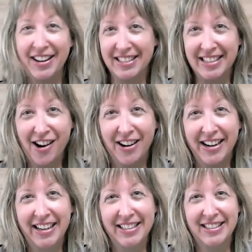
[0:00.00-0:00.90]
kind of
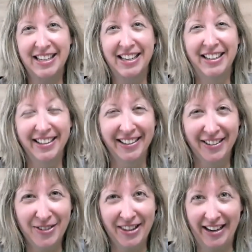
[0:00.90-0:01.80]
scary because
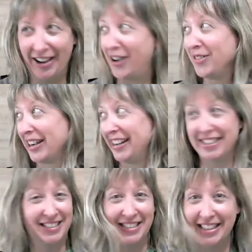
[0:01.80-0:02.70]
I'm like, "Oh my
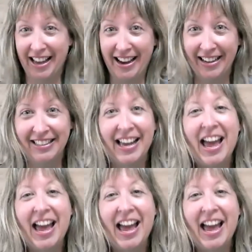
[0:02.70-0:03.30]
gosh, ah."